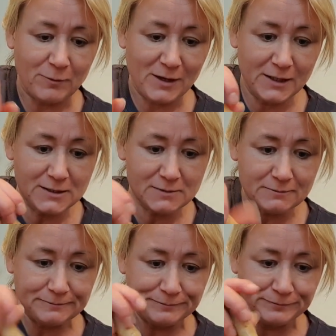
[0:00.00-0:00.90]
mind.
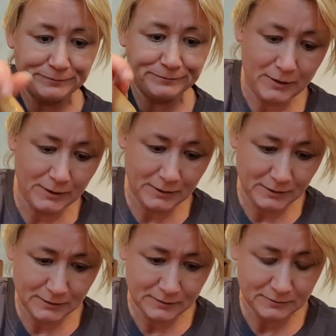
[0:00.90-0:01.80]

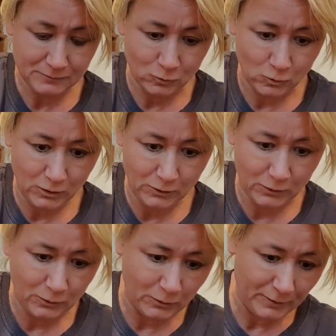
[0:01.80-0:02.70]

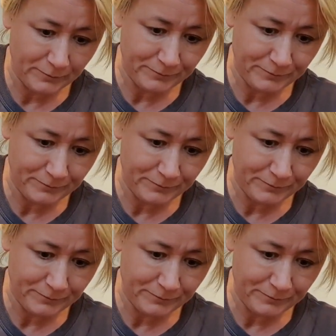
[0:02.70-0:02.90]
Whoa.